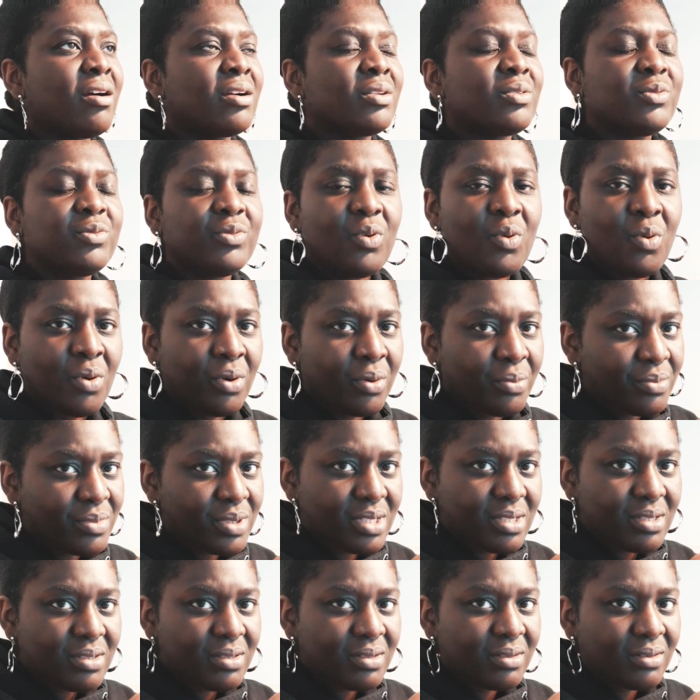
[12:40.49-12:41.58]

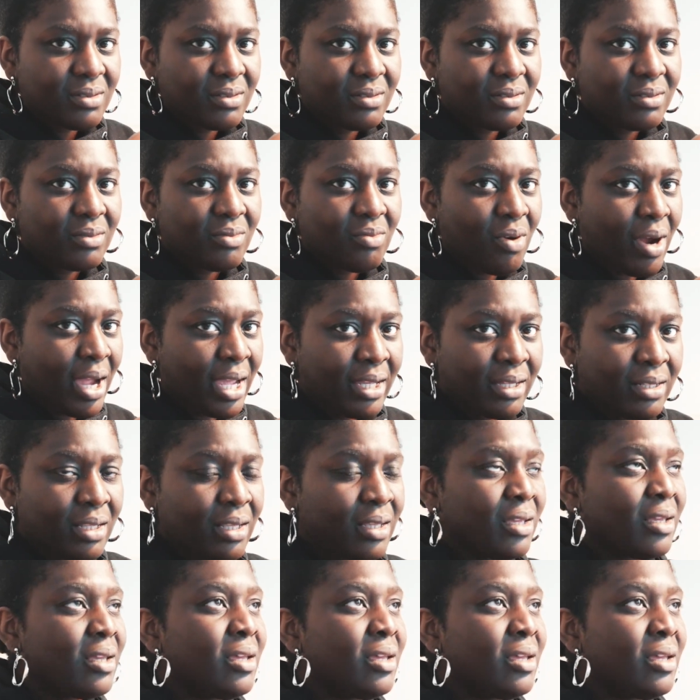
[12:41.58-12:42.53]
forms, right?